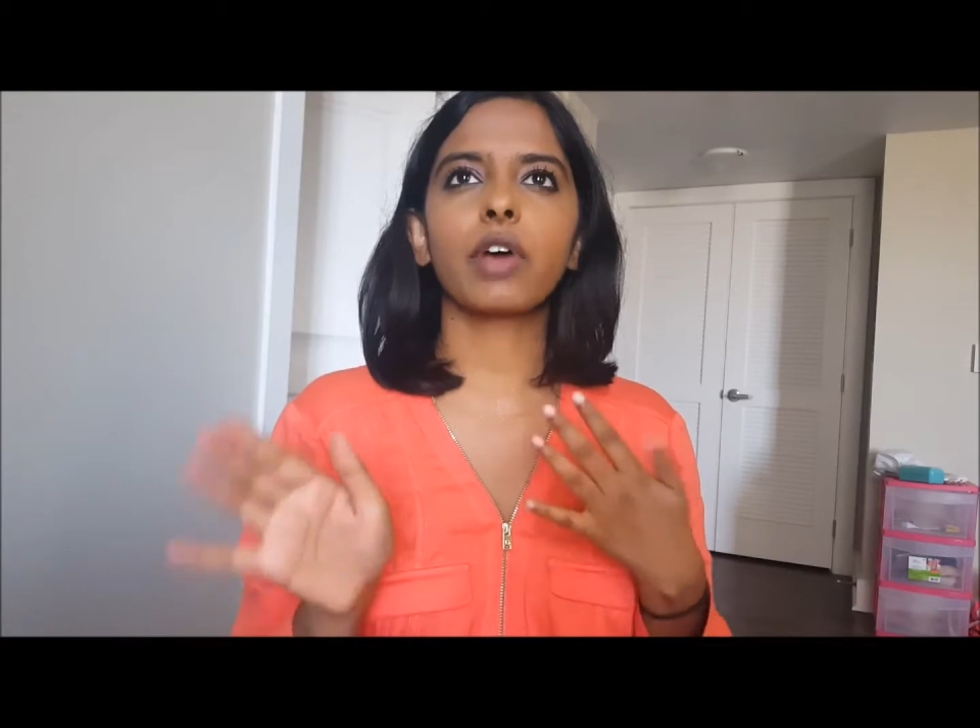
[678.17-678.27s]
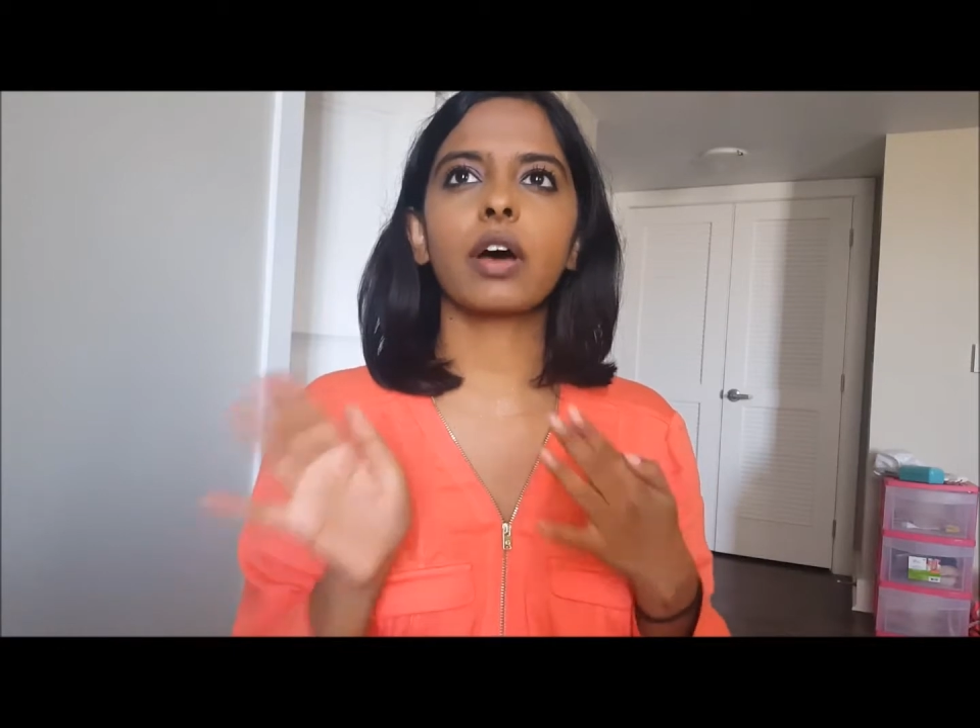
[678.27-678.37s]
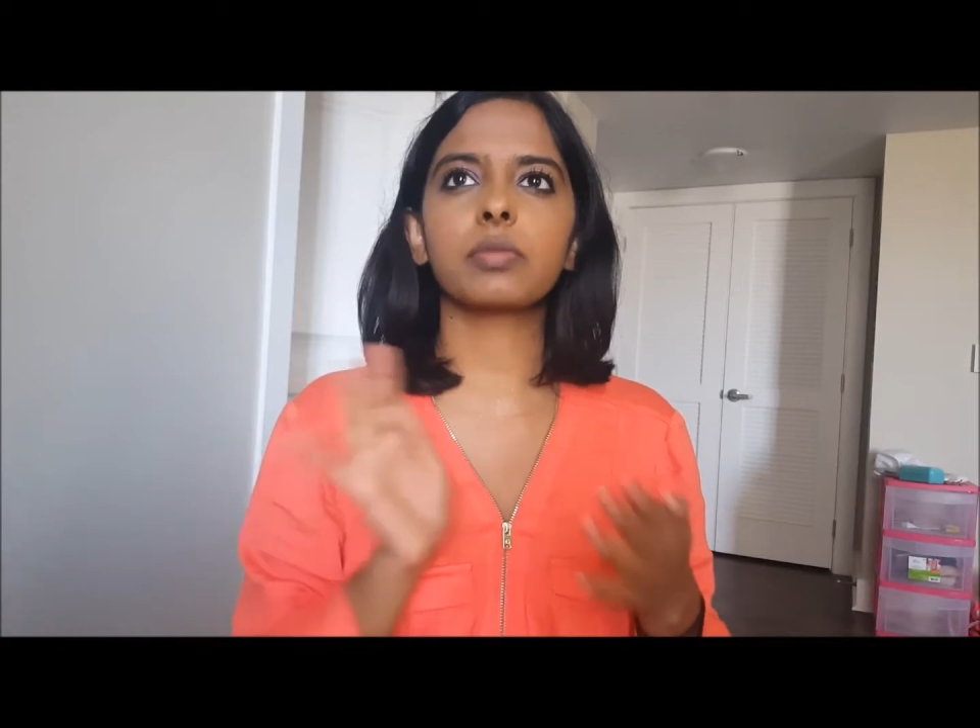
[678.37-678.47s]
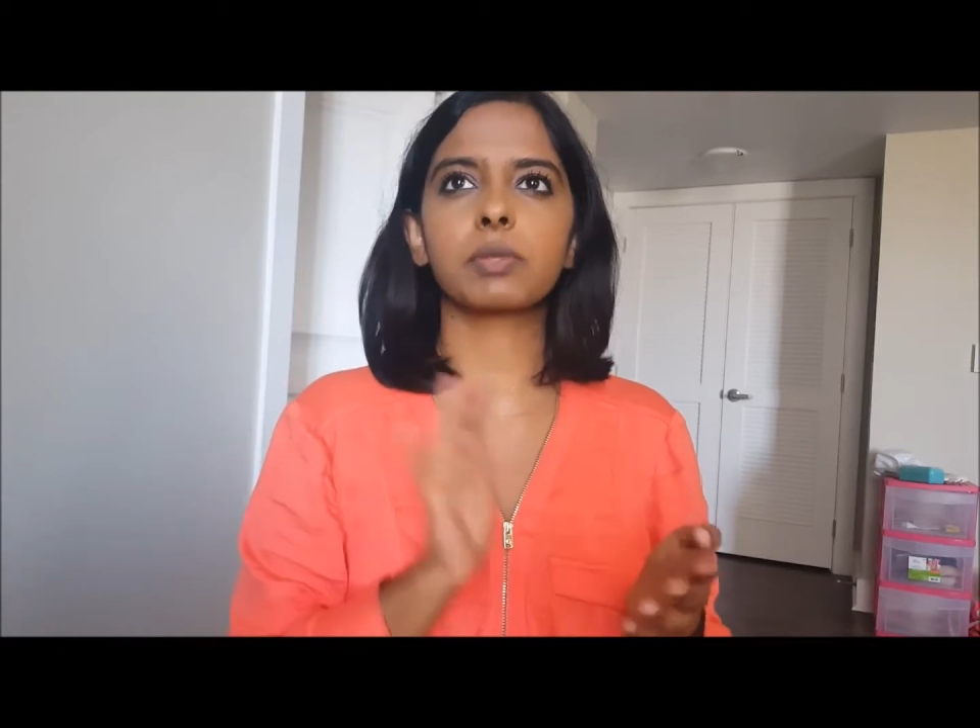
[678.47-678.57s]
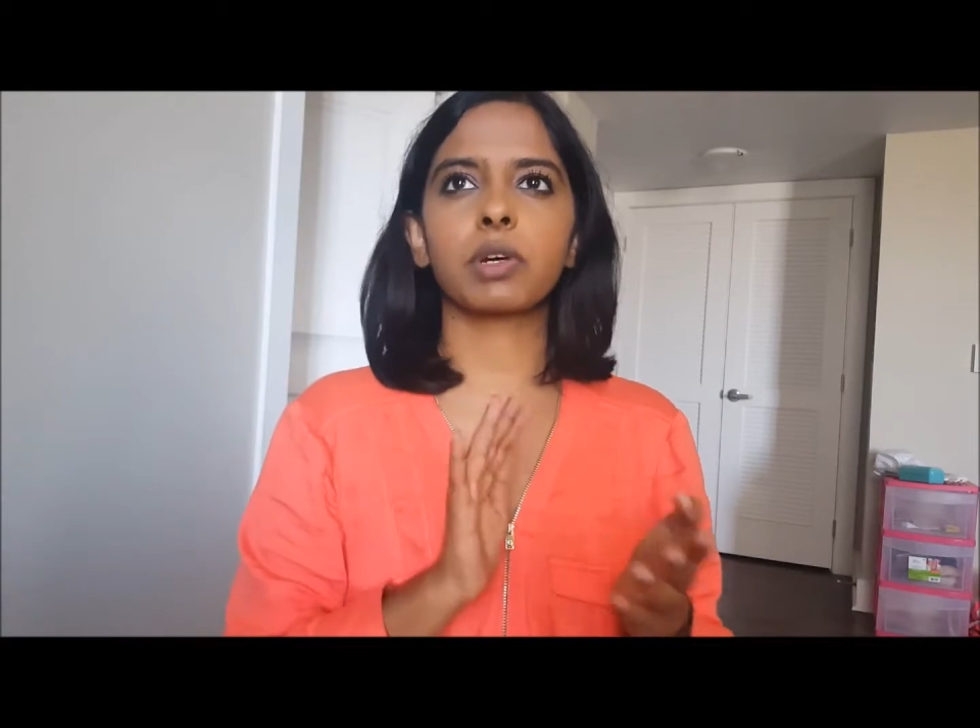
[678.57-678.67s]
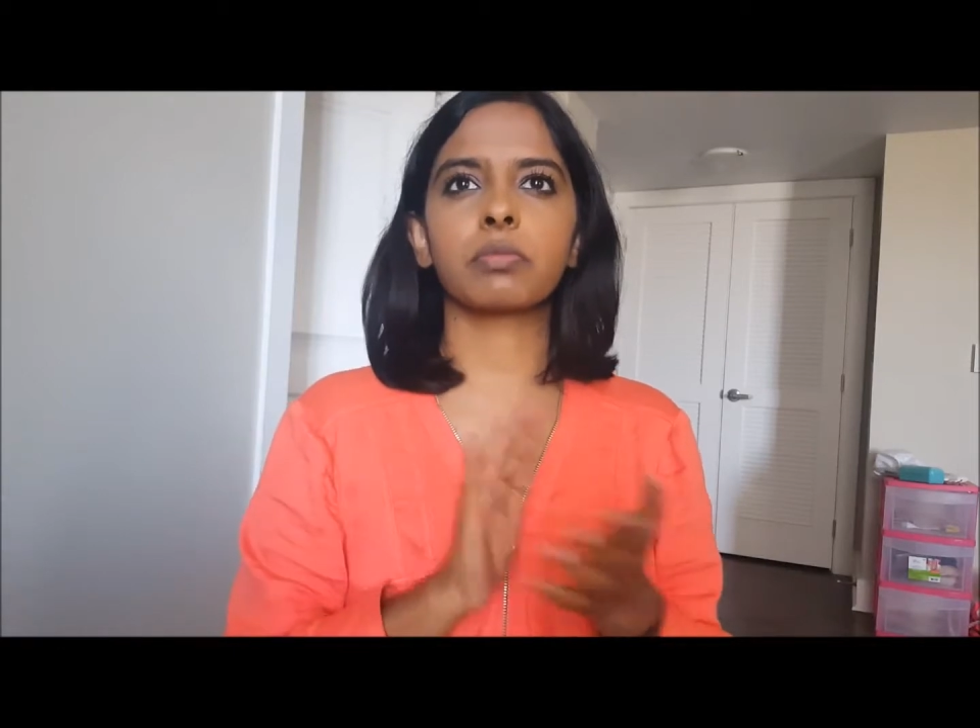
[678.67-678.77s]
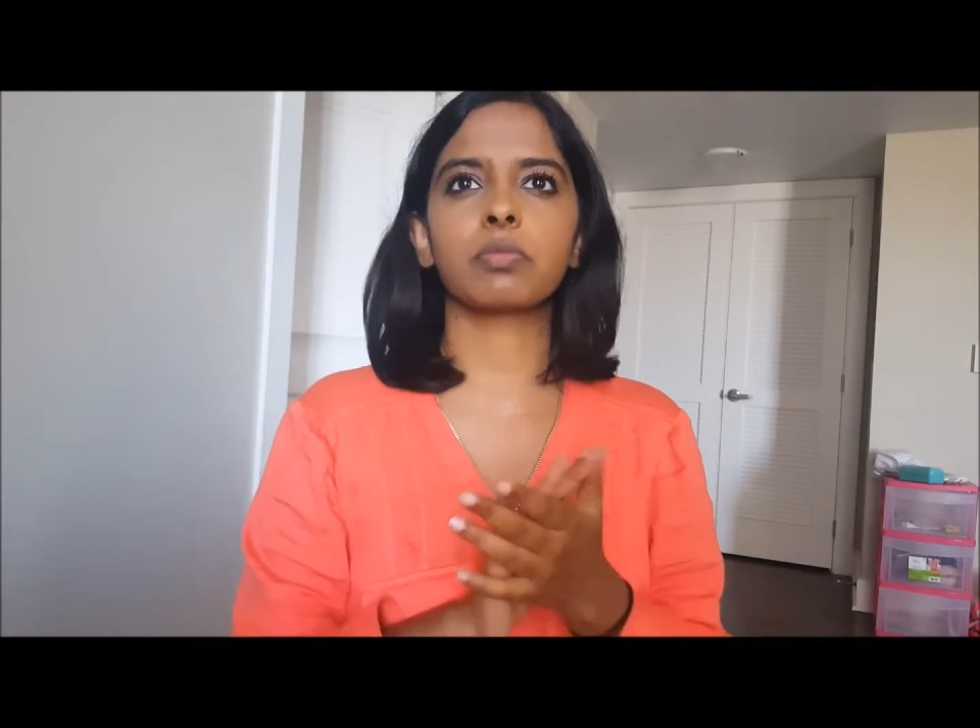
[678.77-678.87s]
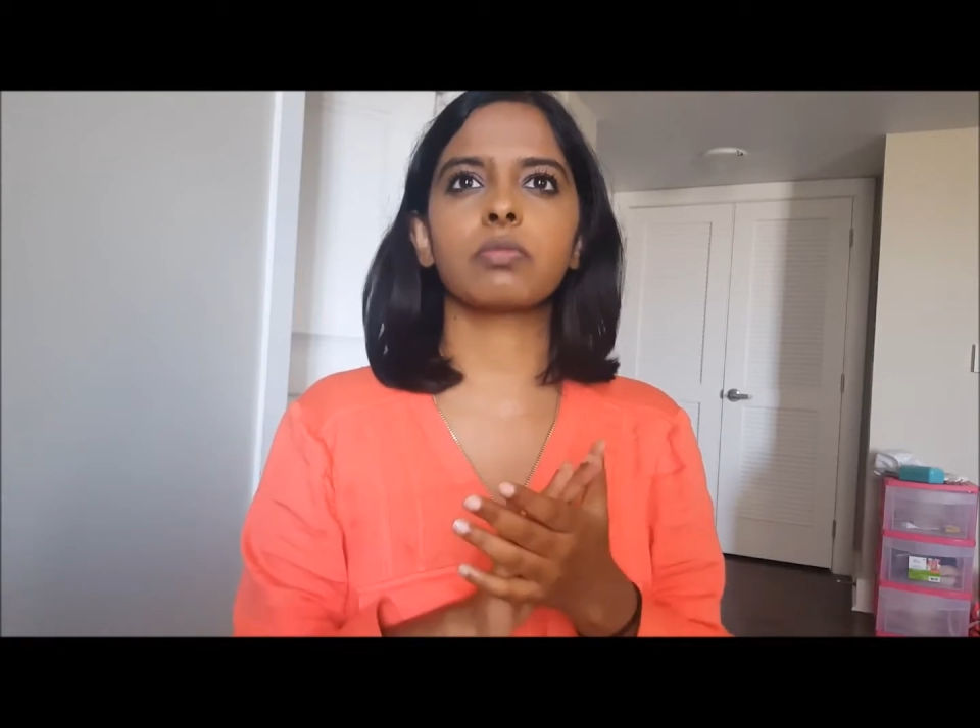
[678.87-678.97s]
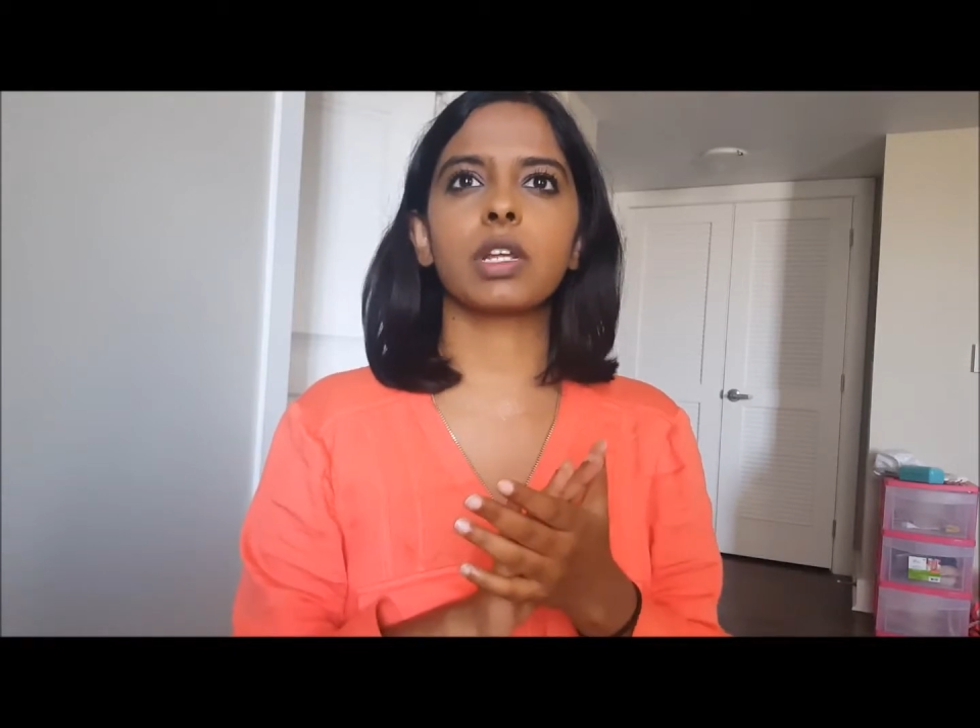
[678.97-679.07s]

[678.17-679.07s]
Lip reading: helps put